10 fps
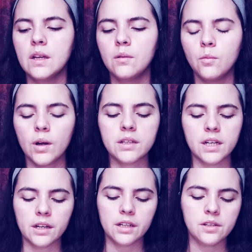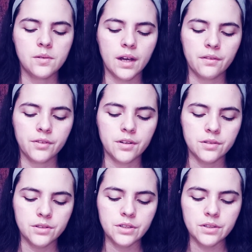what integrity do you have
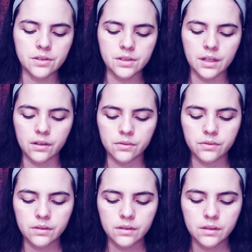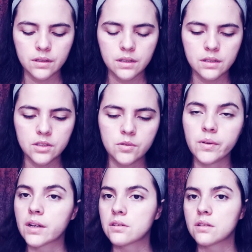to yourself to
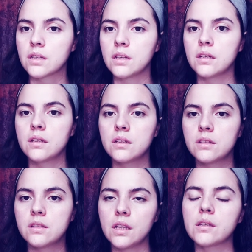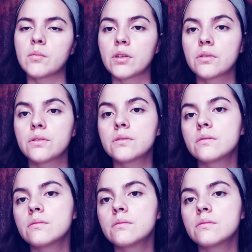actually see something through?